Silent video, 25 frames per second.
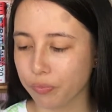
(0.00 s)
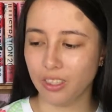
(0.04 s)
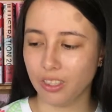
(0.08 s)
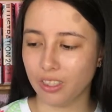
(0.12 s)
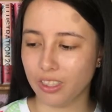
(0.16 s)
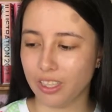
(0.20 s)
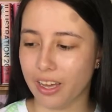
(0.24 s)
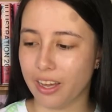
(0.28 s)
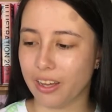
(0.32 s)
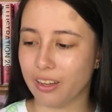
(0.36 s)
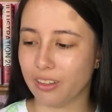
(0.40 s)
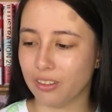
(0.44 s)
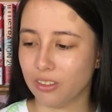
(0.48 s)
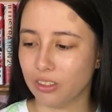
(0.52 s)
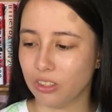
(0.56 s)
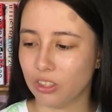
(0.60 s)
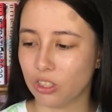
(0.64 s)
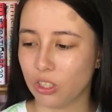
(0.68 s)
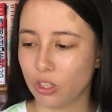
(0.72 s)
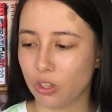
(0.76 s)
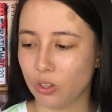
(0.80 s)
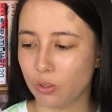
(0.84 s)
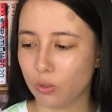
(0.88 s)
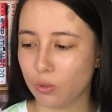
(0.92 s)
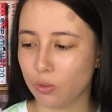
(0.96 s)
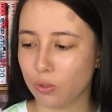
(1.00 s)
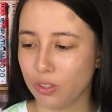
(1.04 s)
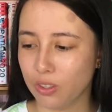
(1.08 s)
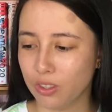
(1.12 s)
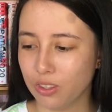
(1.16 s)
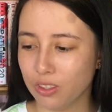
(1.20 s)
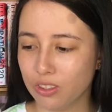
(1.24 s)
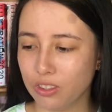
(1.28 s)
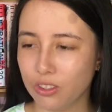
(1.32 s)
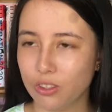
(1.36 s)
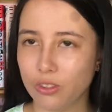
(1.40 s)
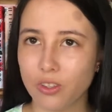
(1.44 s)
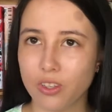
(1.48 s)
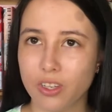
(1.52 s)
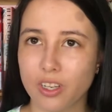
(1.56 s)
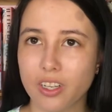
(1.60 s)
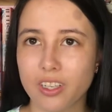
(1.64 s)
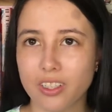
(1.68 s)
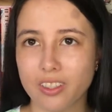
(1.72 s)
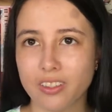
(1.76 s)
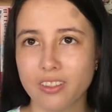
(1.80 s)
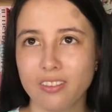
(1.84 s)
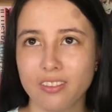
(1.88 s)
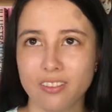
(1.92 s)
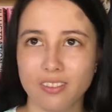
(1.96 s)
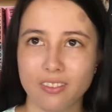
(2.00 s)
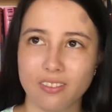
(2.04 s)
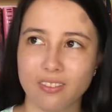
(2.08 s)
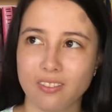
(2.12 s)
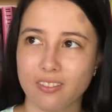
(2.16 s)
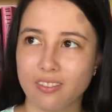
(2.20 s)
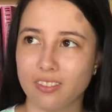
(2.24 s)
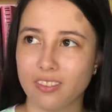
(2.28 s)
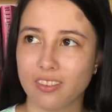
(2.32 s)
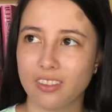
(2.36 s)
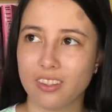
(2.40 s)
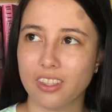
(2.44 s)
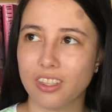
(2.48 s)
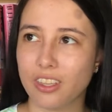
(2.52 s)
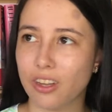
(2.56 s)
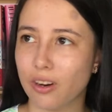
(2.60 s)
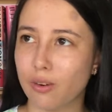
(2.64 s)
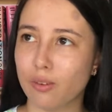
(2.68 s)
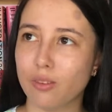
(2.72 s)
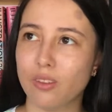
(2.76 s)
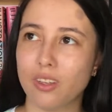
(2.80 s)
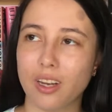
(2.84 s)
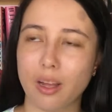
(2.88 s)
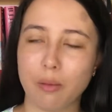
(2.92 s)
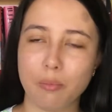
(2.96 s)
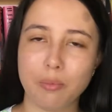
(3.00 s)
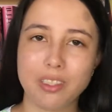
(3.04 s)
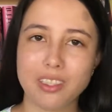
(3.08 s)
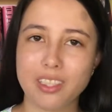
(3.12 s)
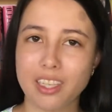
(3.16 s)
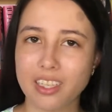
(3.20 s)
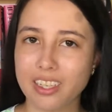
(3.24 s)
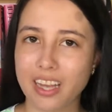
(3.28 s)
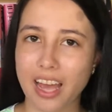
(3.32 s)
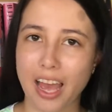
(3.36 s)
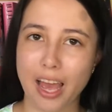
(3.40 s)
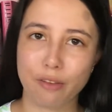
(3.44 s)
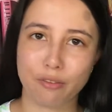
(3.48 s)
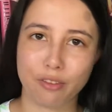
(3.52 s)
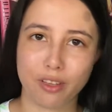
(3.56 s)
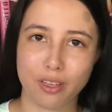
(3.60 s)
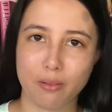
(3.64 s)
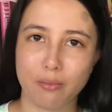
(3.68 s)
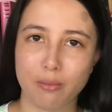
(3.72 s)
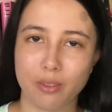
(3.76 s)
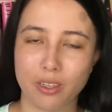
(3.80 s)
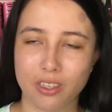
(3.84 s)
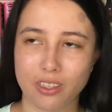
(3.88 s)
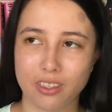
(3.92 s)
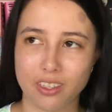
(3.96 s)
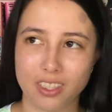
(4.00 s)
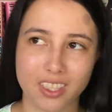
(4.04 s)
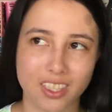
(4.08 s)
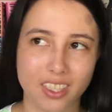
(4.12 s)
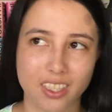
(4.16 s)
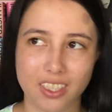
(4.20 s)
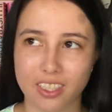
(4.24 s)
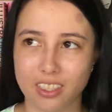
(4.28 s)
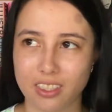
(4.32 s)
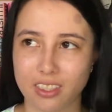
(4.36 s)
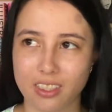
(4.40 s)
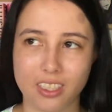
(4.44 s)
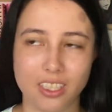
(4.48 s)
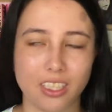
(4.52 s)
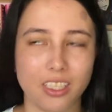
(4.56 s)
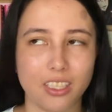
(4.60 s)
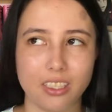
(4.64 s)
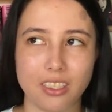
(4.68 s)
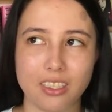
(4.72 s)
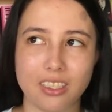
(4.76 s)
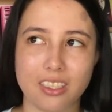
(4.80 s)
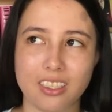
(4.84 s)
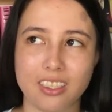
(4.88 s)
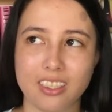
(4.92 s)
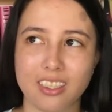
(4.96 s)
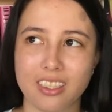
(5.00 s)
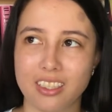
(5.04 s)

Yeah, so Sukuna, you know, I'm excited to have him because he's,